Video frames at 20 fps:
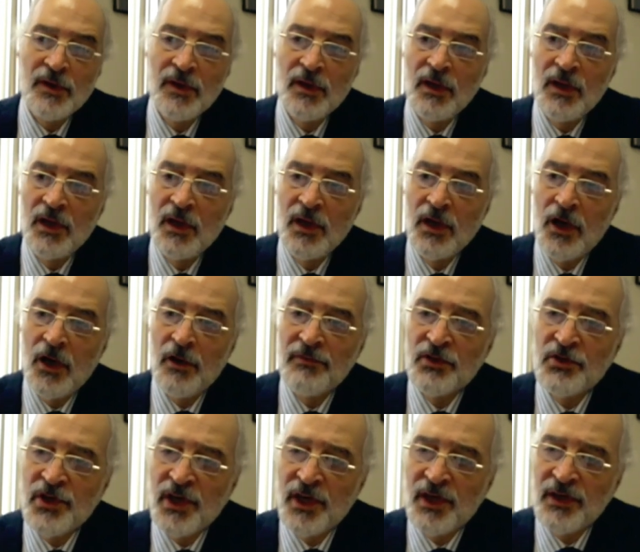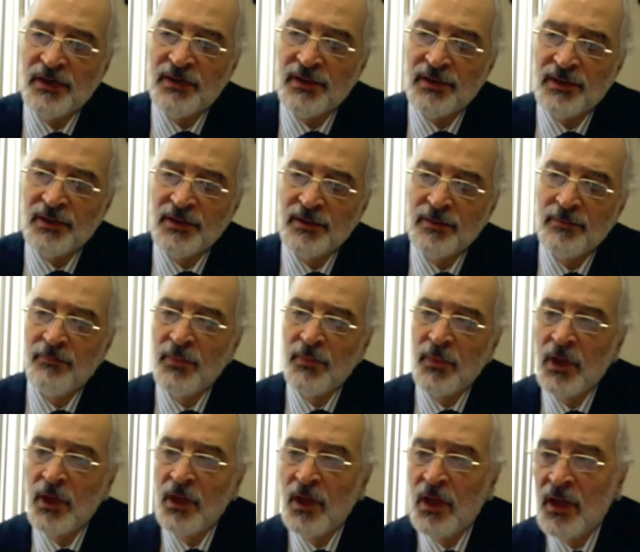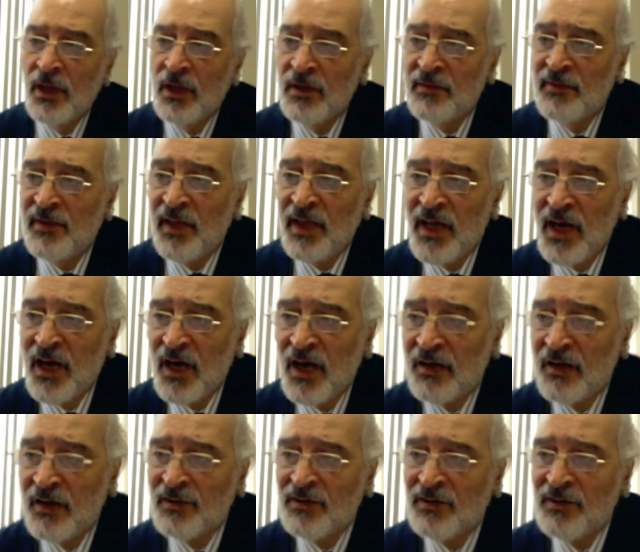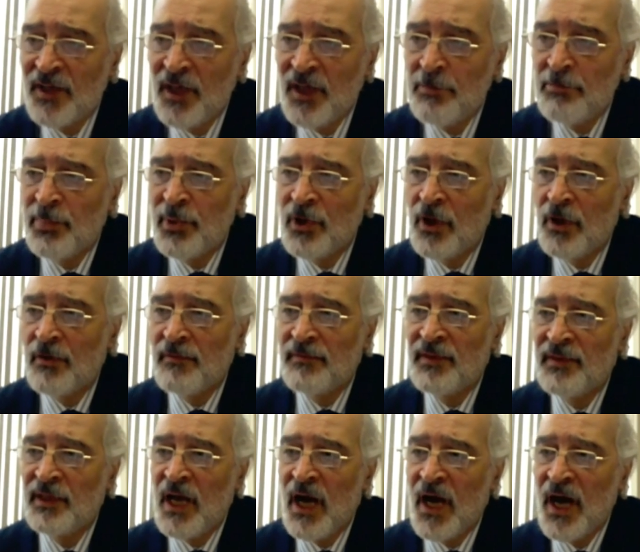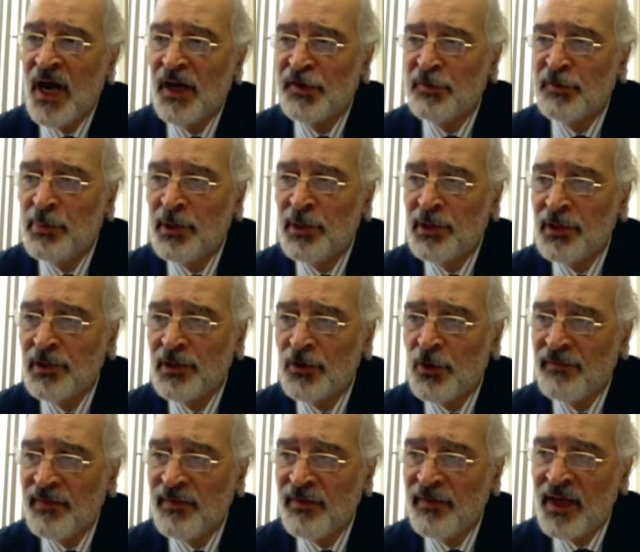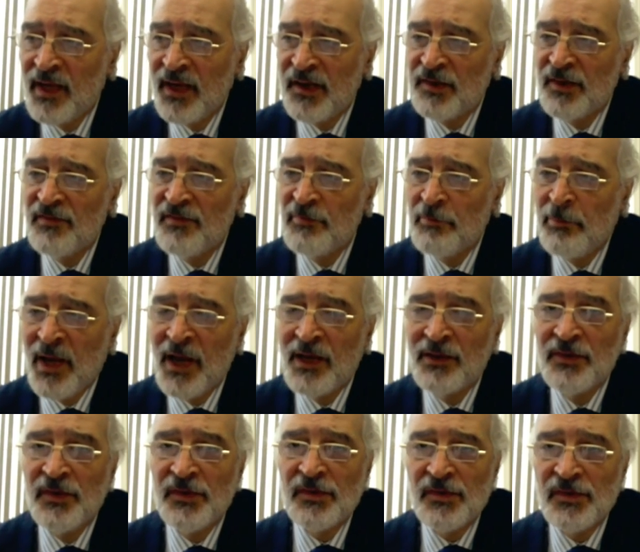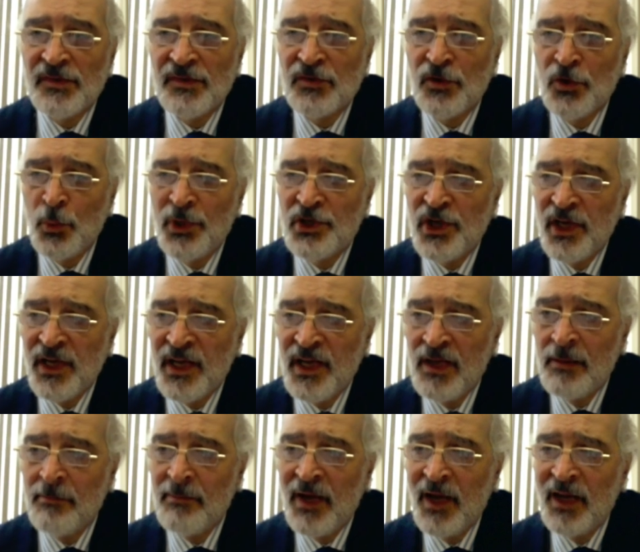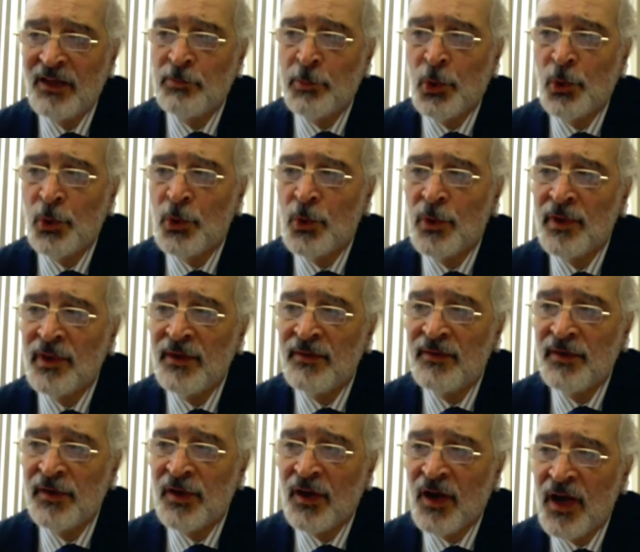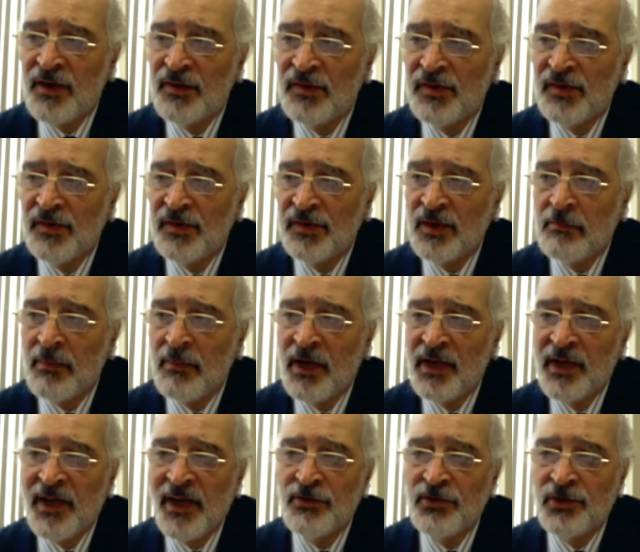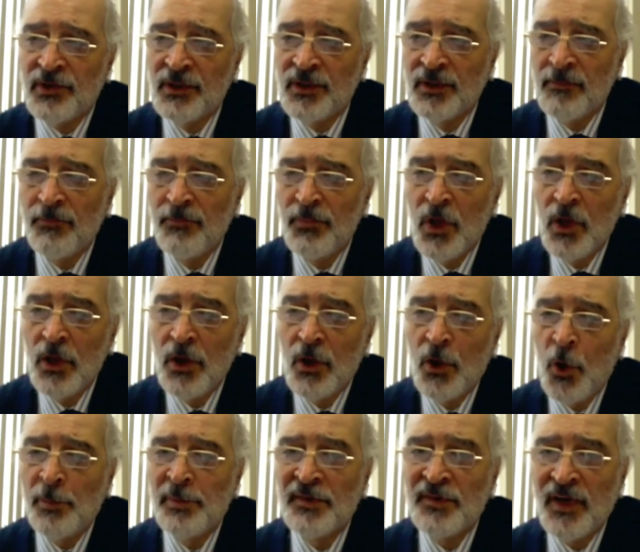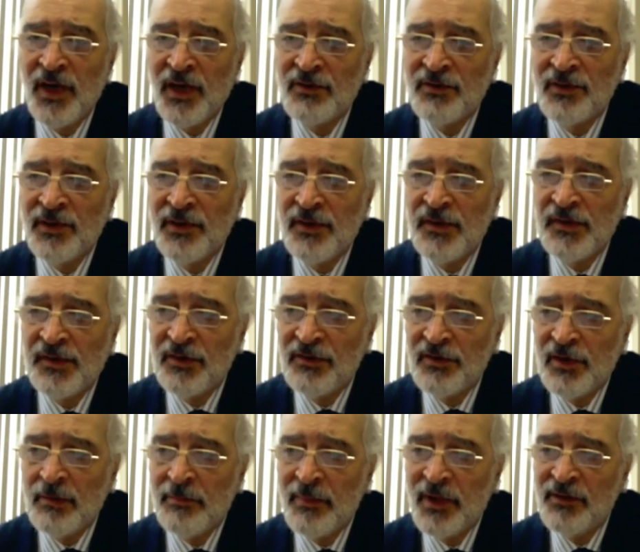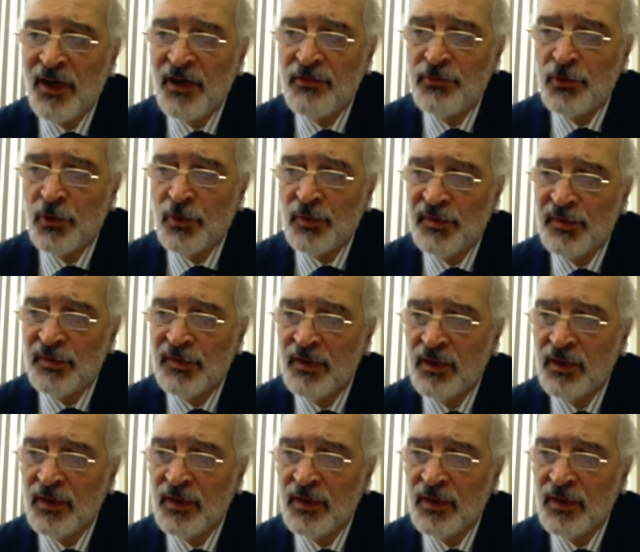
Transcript: These acts of aggression, comprising flagrant violations of international law and the provisions of the Charter, they are the tip of the iceberg of aggressive